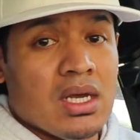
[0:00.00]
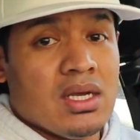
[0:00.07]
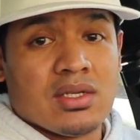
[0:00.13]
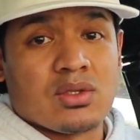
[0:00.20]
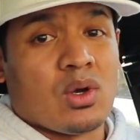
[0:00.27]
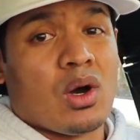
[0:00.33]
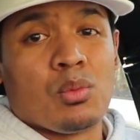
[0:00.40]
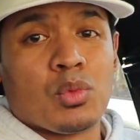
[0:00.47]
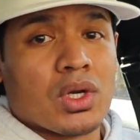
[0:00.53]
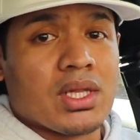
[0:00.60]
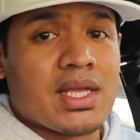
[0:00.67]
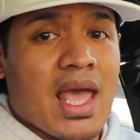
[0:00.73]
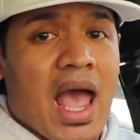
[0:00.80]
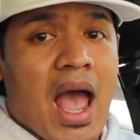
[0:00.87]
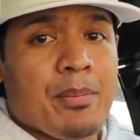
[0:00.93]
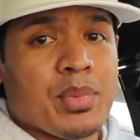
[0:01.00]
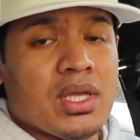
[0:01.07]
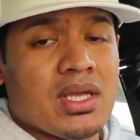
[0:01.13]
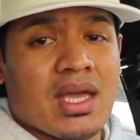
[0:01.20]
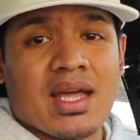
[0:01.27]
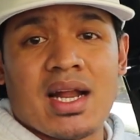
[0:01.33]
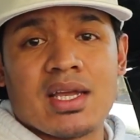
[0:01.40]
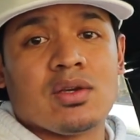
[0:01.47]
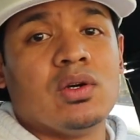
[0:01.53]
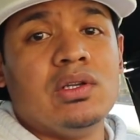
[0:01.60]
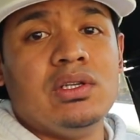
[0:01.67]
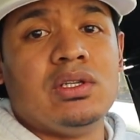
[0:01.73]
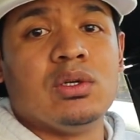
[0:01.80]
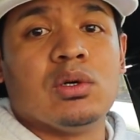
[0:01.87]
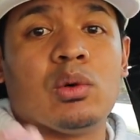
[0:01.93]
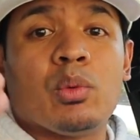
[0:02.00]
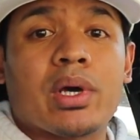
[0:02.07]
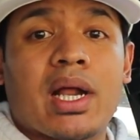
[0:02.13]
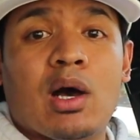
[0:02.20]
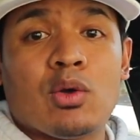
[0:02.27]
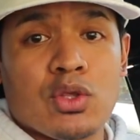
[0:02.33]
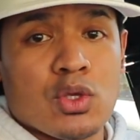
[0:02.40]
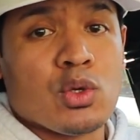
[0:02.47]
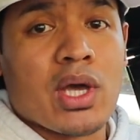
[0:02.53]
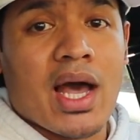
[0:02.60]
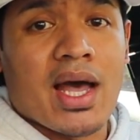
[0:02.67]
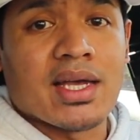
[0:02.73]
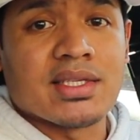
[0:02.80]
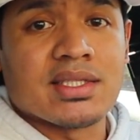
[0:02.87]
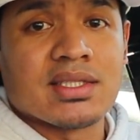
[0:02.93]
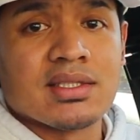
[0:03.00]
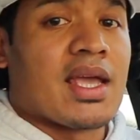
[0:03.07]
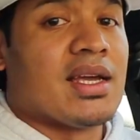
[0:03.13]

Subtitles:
So I'm really happy, and I couldn't do it without you guys.